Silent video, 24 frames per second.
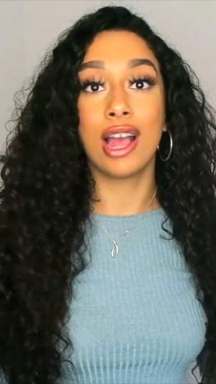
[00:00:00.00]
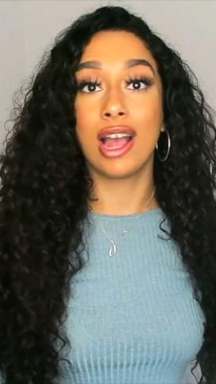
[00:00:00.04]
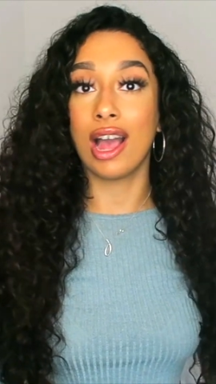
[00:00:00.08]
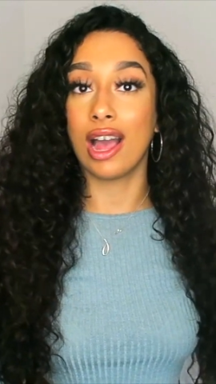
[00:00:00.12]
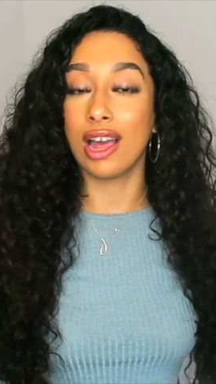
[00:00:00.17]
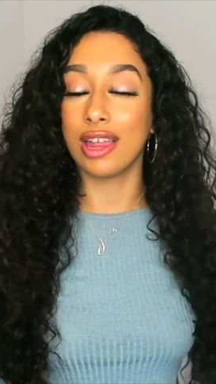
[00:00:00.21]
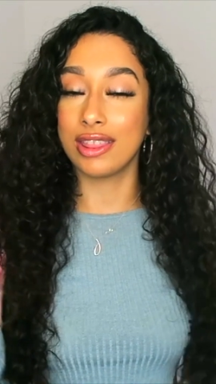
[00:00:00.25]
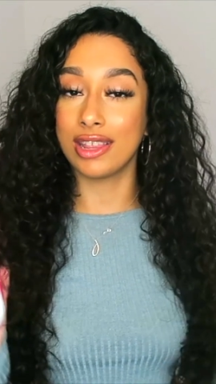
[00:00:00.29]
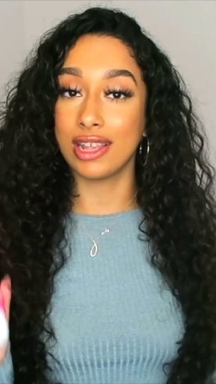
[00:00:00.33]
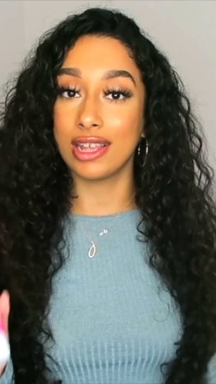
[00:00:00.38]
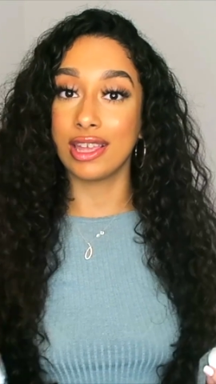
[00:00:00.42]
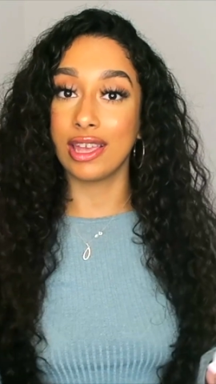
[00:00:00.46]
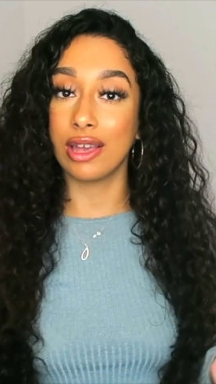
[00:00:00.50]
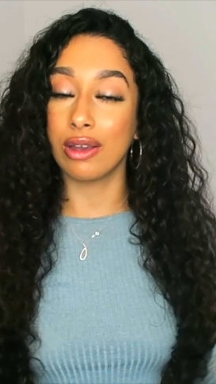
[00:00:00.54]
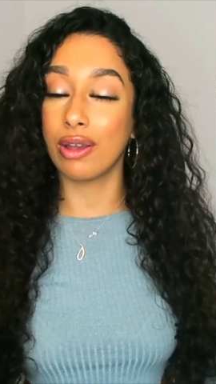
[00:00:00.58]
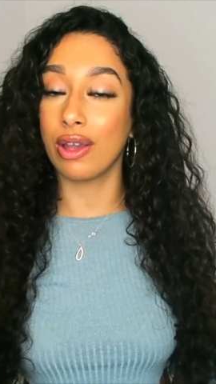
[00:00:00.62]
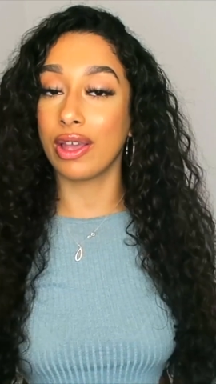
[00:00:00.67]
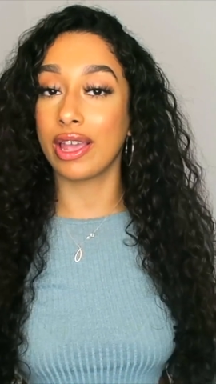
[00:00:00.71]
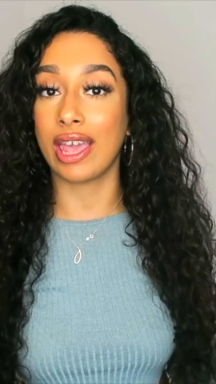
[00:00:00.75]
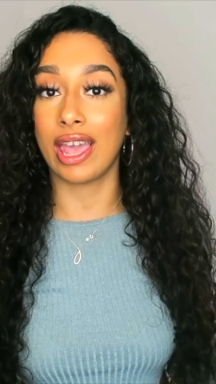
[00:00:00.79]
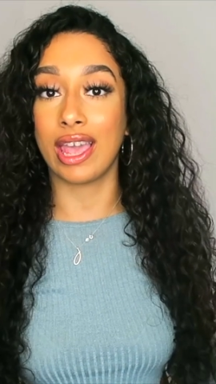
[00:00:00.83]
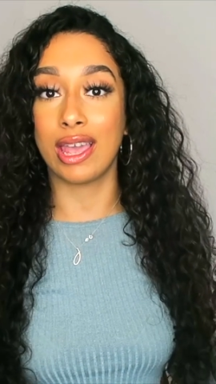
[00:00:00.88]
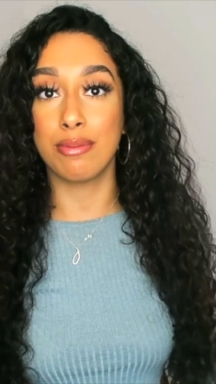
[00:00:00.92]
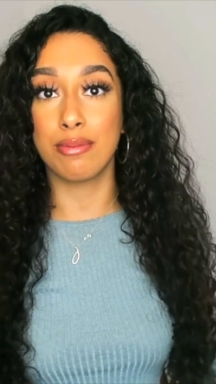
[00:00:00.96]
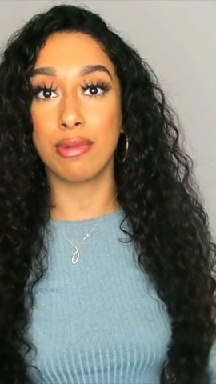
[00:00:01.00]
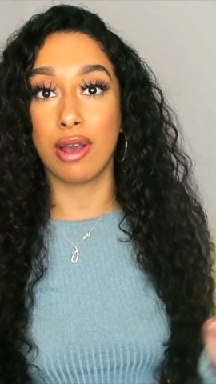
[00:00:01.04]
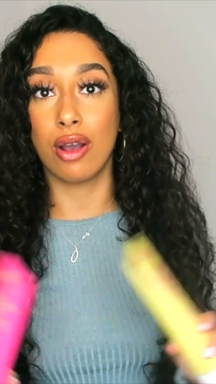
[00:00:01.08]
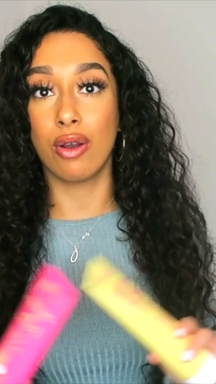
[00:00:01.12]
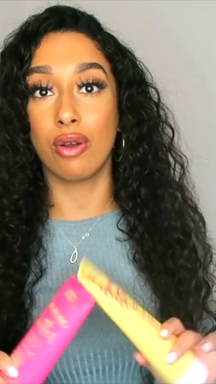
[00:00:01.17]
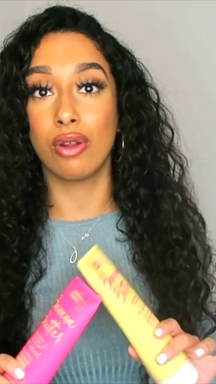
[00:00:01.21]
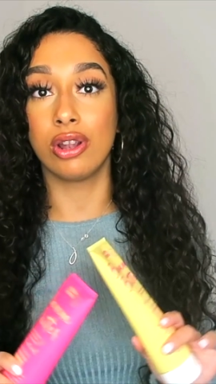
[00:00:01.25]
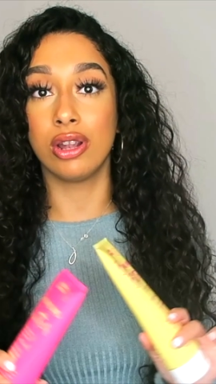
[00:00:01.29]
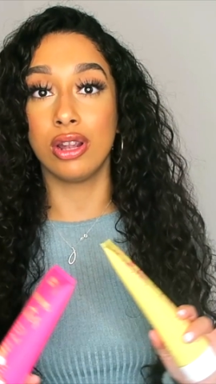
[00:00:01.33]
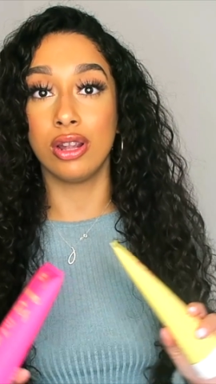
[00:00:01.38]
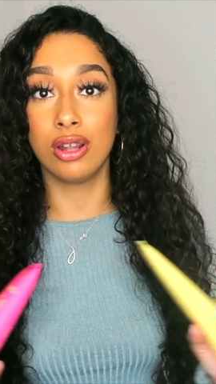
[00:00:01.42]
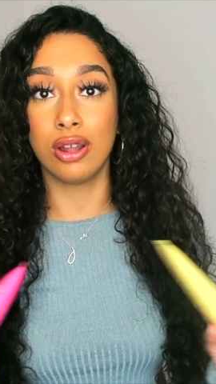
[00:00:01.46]
I think it came
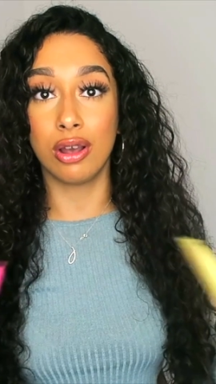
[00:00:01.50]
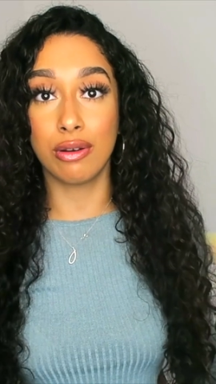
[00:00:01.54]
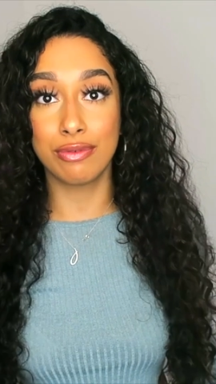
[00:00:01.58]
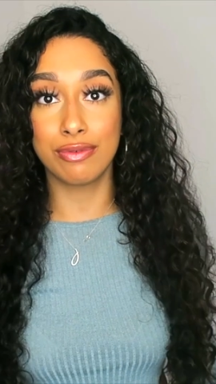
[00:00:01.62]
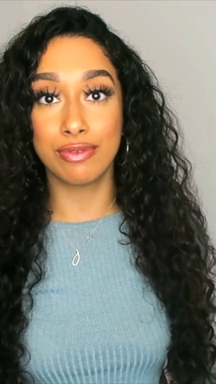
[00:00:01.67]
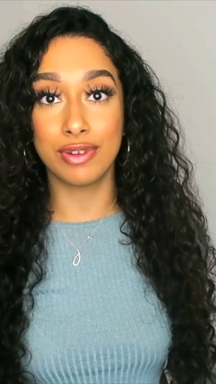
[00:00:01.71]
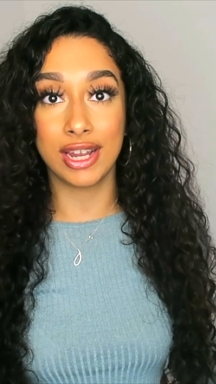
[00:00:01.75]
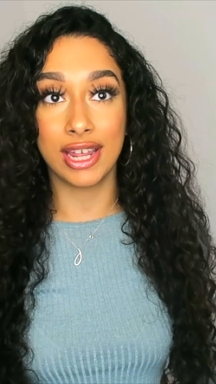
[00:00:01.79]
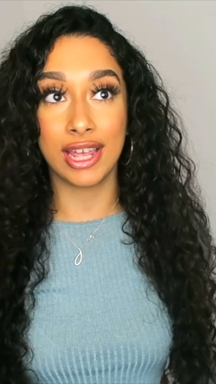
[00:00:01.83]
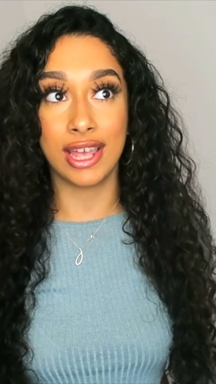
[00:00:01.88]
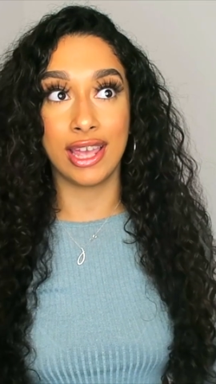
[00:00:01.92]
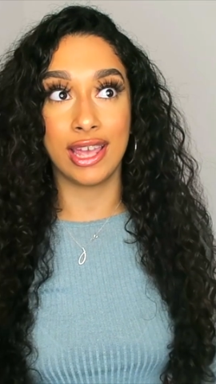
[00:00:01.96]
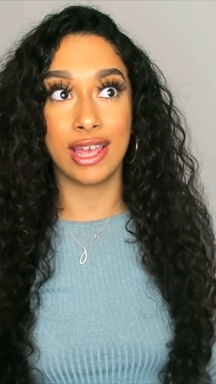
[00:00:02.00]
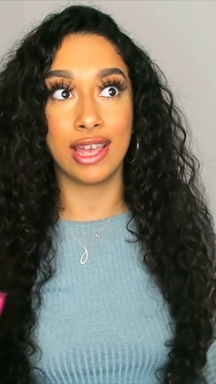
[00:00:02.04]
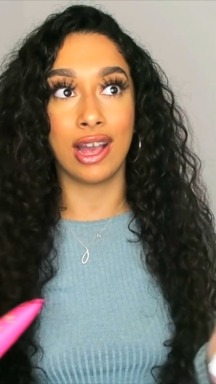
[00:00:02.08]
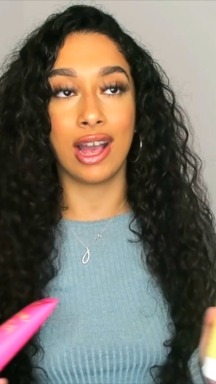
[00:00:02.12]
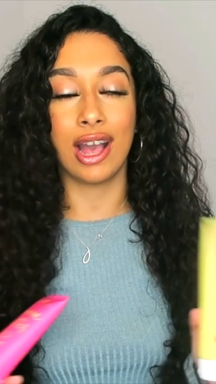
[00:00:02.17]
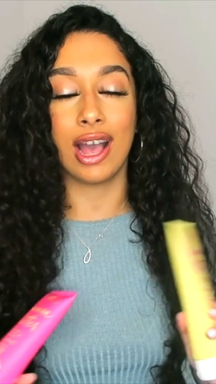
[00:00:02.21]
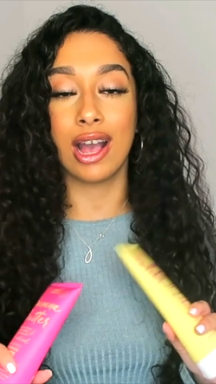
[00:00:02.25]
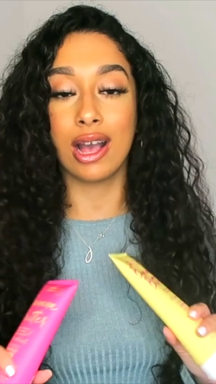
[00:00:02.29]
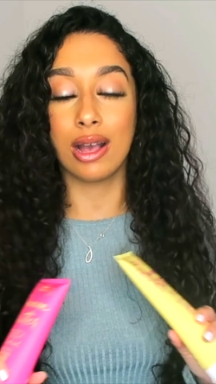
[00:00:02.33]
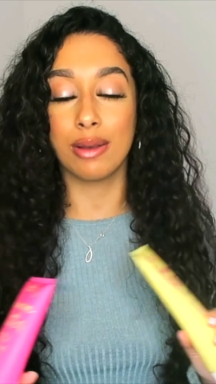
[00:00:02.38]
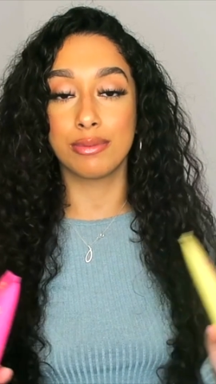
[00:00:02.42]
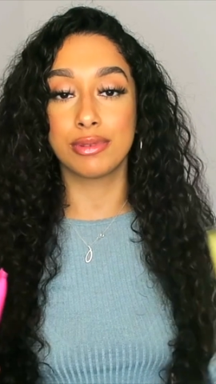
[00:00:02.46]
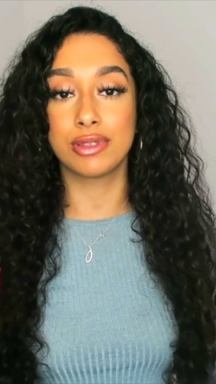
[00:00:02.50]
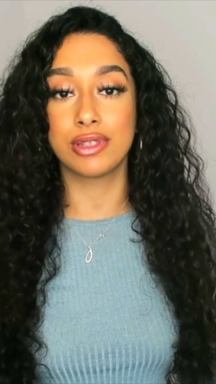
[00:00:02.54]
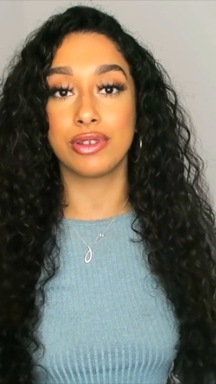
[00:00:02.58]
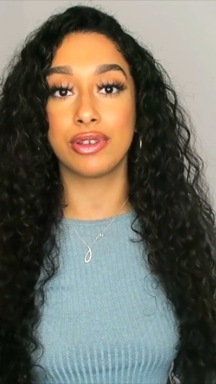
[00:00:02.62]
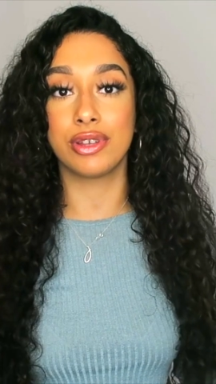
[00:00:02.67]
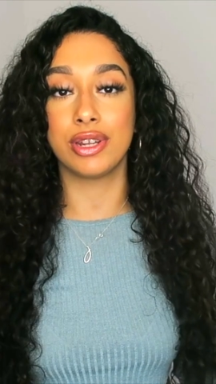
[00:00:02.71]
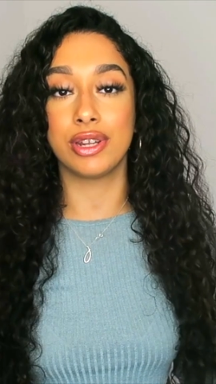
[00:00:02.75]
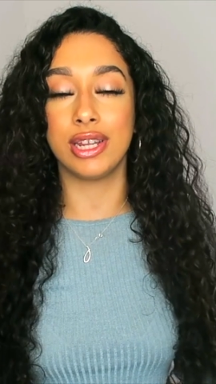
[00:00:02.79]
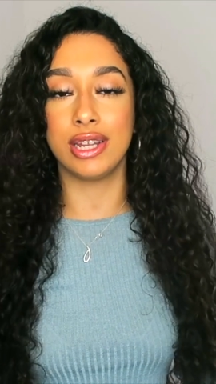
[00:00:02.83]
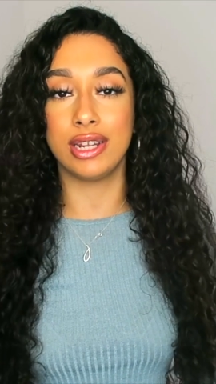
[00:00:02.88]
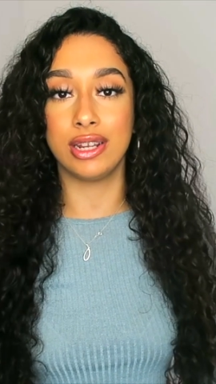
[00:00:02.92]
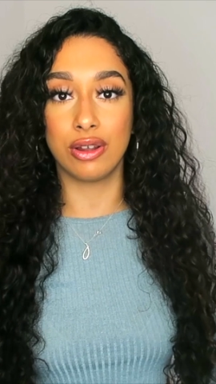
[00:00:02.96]
out lovely. I
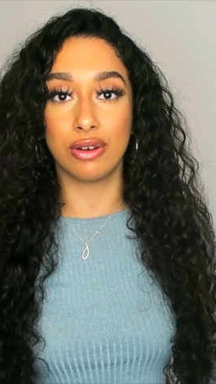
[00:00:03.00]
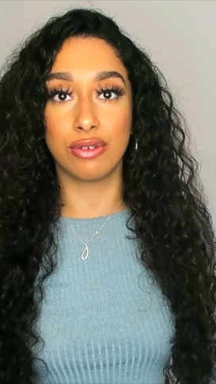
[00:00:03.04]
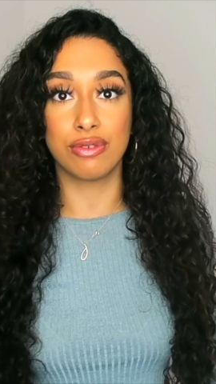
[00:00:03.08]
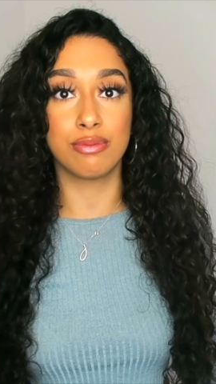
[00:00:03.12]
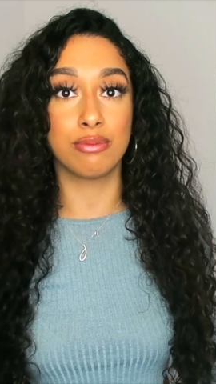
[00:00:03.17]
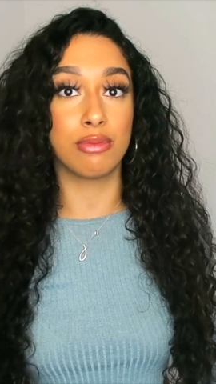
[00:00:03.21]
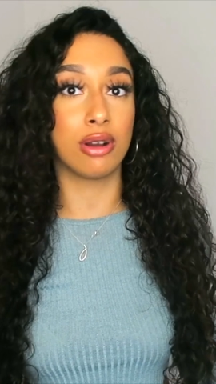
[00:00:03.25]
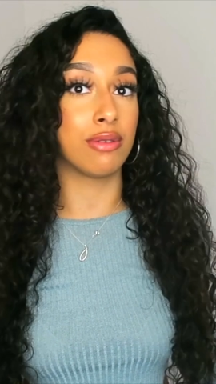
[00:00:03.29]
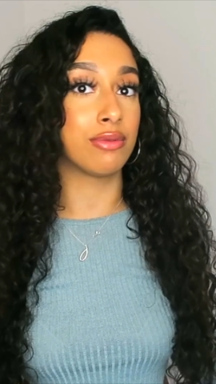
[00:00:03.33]
absolutely love my